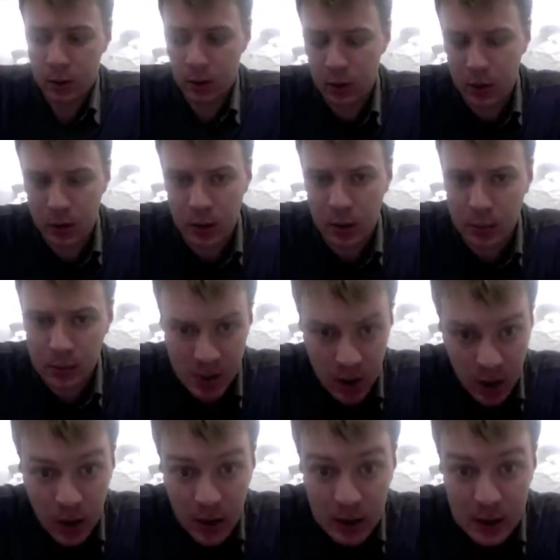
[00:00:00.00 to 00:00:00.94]
I'm
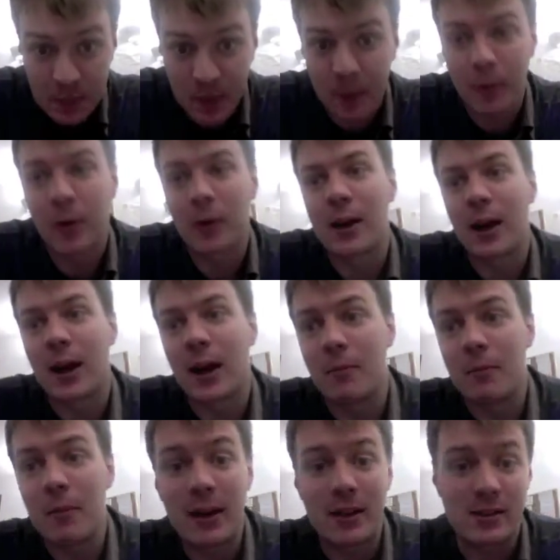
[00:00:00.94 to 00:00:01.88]
tired, but I'm okay.
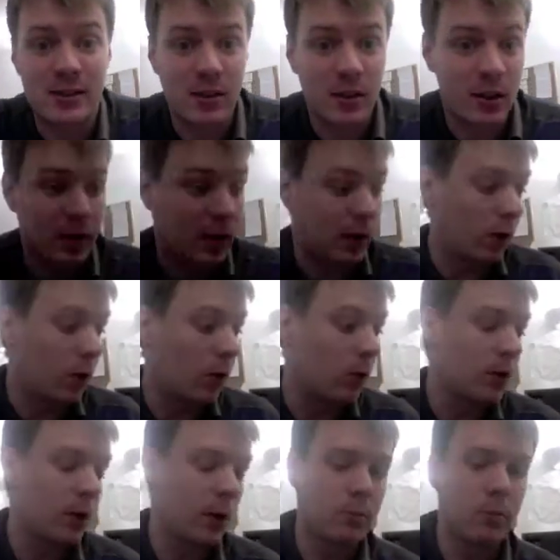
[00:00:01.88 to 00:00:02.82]
I made it to 9
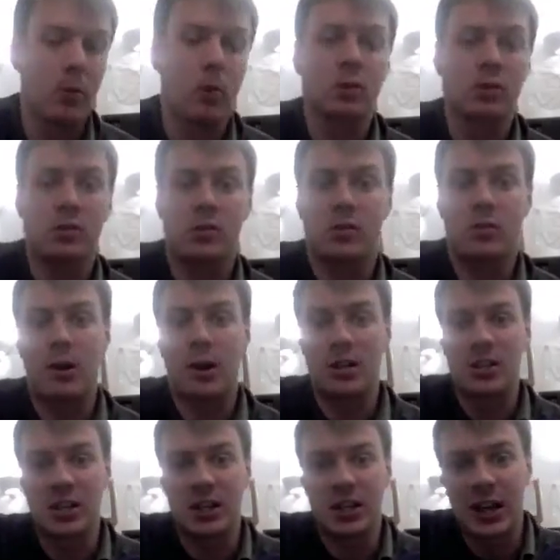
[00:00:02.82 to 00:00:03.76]
o'clock and I'm not
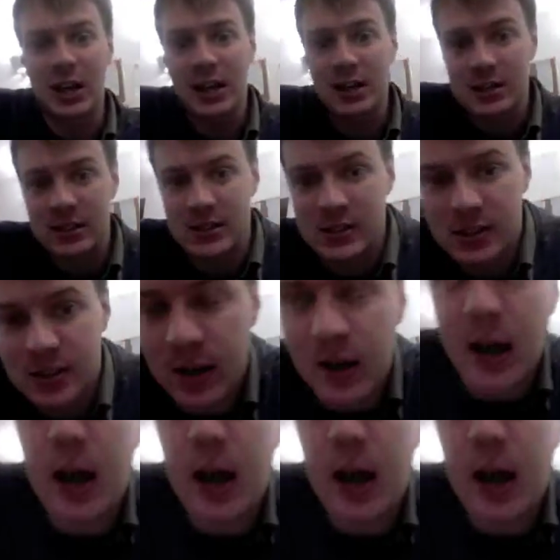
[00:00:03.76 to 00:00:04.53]
crashing yet. It's going